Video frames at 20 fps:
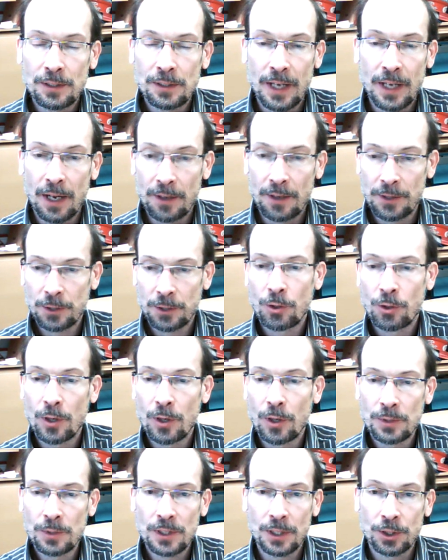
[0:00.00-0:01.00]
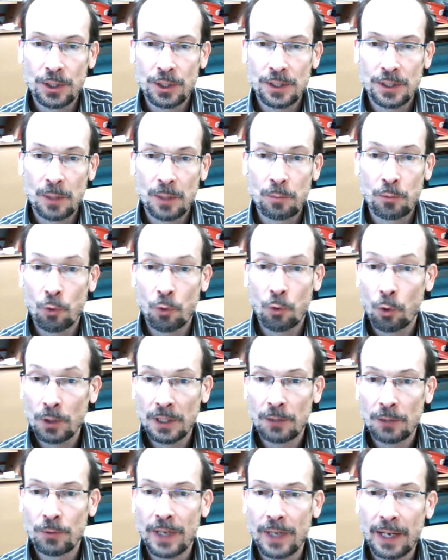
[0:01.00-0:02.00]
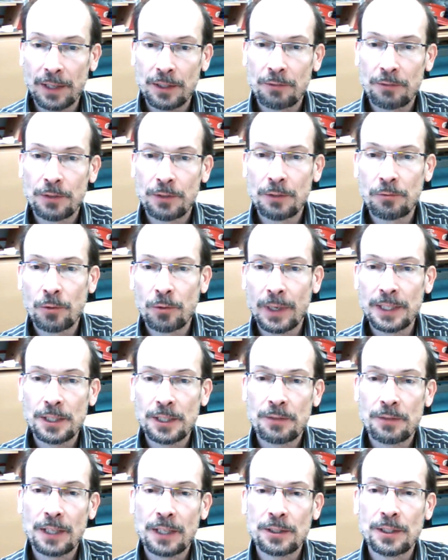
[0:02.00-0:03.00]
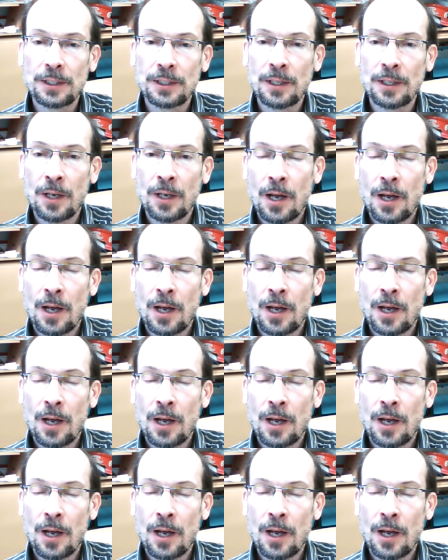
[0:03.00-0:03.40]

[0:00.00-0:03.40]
there are other terms such as a broadly reactive influenza vaccine,